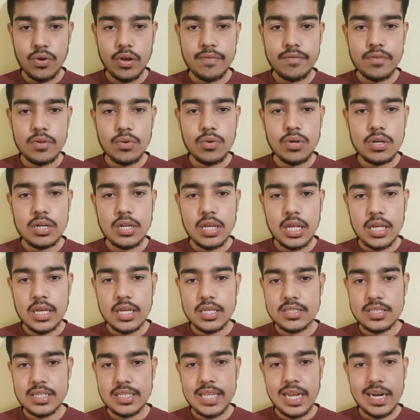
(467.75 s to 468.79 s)
If you
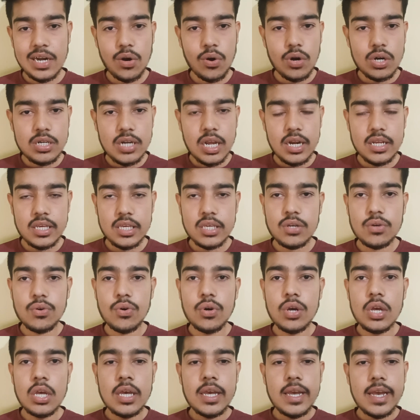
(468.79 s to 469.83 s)
say that alter ego,
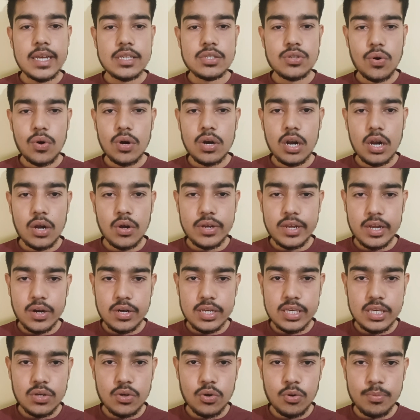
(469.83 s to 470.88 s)
as
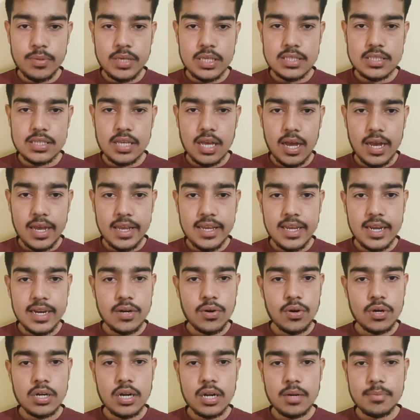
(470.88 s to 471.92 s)
ego means I and
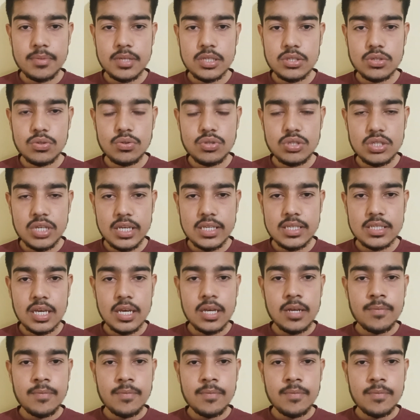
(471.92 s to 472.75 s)
alter means to change,